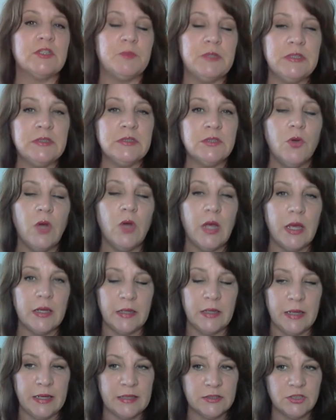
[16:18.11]
please go ahead
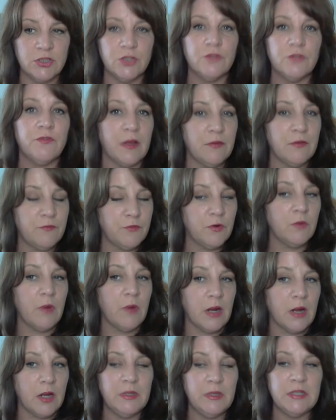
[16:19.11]
and ask your vet for a
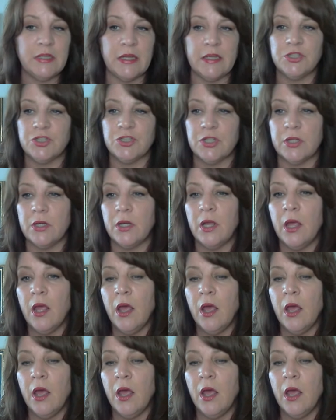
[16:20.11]
recommendation.